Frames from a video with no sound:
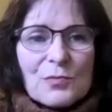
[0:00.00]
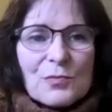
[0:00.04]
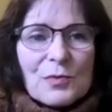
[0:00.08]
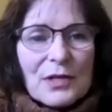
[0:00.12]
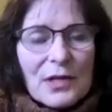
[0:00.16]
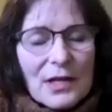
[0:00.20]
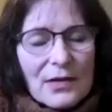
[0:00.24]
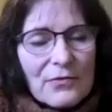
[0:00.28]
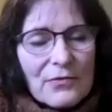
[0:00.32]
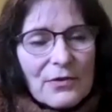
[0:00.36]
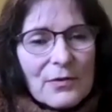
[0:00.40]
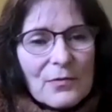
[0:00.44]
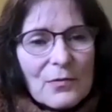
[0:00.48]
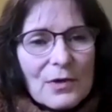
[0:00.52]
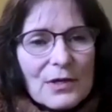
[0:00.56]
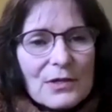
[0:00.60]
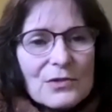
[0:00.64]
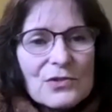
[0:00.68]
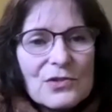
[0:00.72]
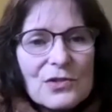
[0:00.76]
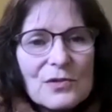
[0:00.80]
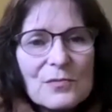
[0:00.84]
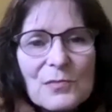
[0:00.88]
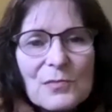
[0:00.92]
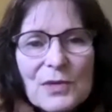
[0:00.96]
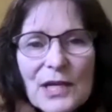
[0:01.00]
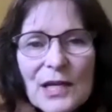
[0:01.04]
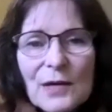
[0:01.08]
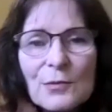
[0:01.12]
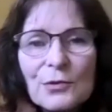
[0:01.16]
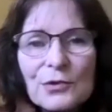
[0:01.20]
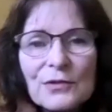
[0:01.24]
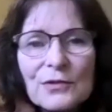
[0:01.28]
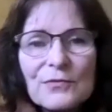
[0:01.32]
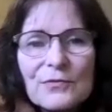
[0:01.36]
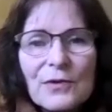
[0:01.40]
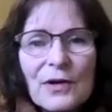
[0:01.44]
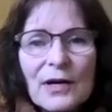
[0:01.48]
but everyone should be able
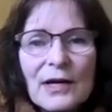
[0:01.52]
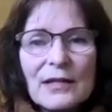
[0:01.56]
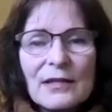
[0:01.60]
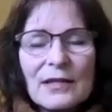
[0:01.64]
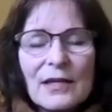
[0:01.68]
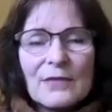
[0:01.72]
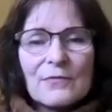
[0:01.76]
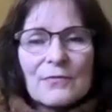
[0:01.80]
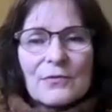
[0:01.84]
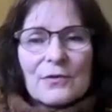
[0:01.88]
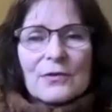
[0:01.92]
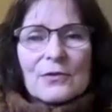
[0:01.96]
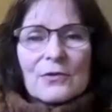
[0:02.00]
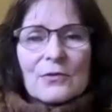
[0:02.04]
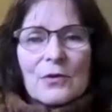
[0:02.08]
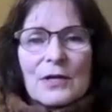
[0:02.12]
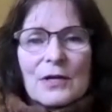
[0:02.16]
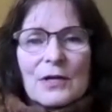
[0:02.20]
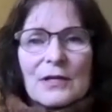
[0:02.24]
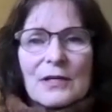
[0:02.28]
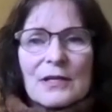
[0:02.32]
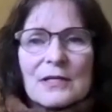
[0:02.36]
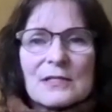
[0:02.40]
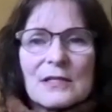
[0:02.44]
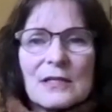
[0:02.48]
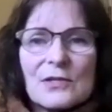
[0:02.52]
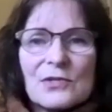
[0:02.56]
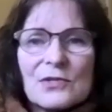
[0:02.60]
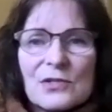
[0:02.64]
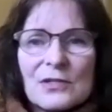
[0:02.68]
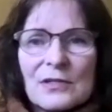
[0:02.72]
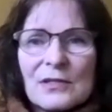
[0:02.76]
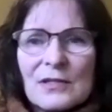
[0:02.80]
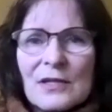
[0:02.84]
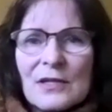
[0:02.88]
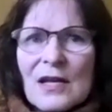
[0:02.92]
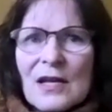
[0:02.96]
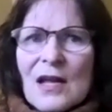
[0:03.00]
to find that for their
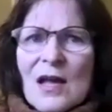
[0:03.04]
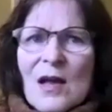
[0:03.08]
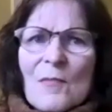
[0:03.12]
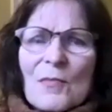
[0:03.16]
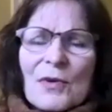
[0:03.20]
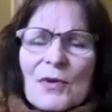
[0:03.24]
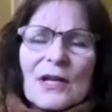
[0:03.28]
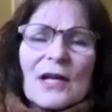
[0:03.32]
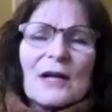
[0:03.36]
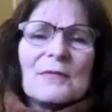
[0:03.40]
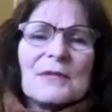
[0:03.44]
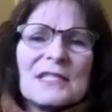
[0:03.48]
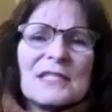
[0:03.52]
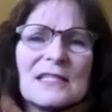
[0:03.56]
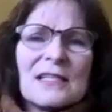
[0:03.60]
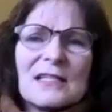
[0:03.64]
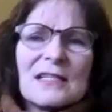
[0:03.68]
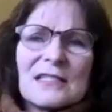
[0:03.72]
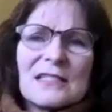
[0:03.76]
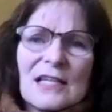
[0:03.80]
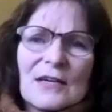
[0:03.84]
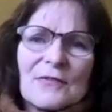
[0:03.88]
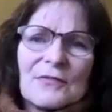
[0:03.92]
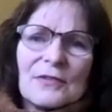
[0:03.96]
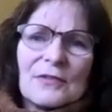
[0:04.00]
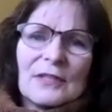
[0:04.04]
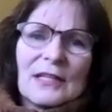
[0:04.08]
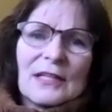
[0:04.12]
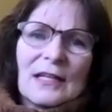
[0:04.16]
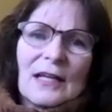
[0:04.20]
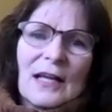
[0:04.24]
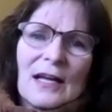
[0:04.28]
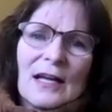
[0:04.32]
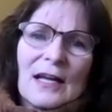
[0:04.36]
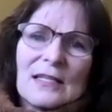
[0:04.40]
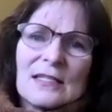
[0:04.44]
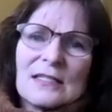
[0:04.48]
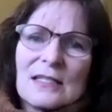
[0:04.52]
organization. But I would say definitely
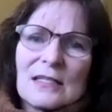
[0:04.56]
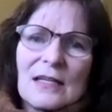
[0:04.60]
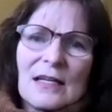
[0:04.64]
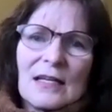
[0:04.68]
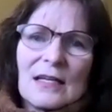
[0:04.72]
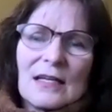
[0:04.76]
as